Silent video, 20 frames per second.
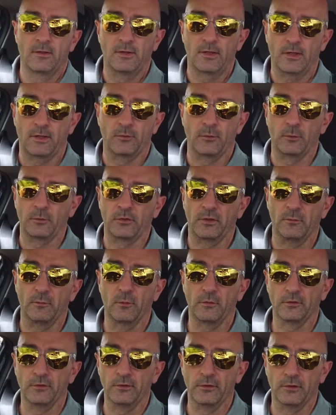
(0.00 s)
And of course I
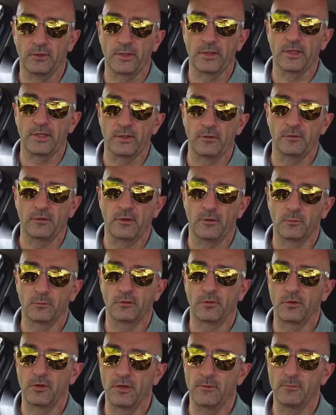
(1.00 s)
wasn't looking at you the whole
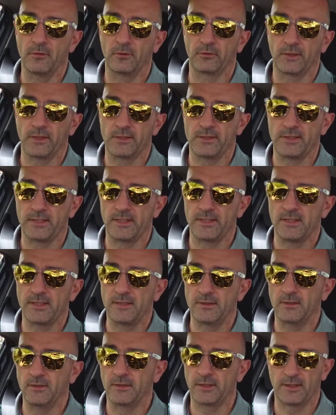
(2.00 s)
time, I was actually
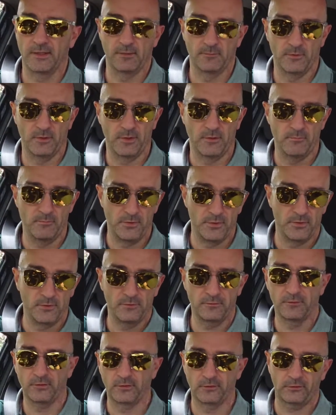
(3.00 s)
looking at my
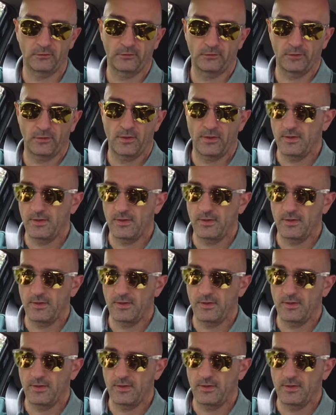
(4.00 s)
maneuvers.